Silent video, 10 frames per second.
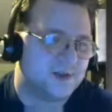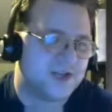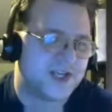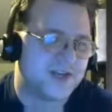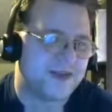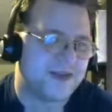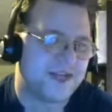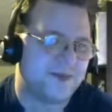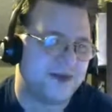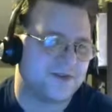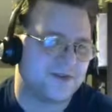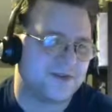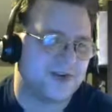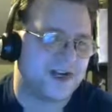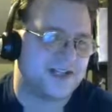But you can't make any money from
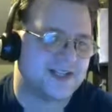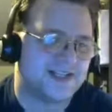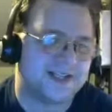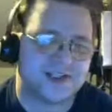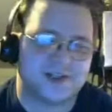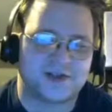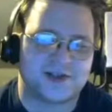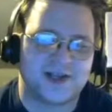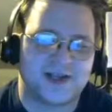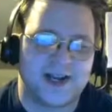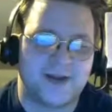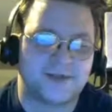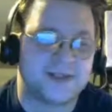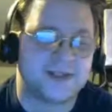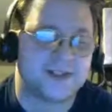fights unless you're getting
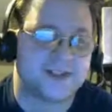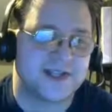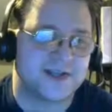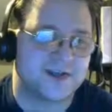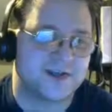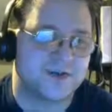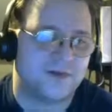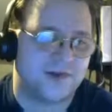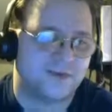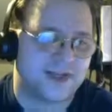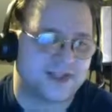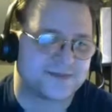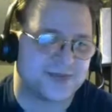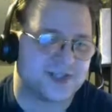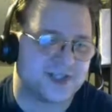items and you can sell or do um, guy
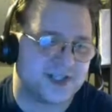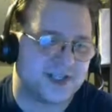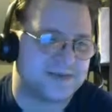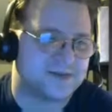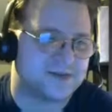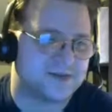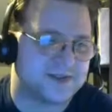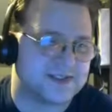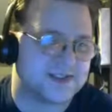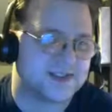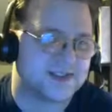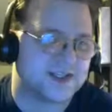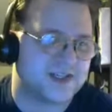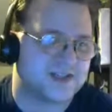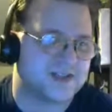Express jobs, which really
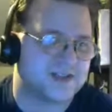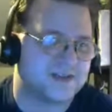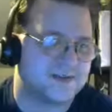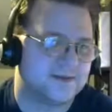sucks.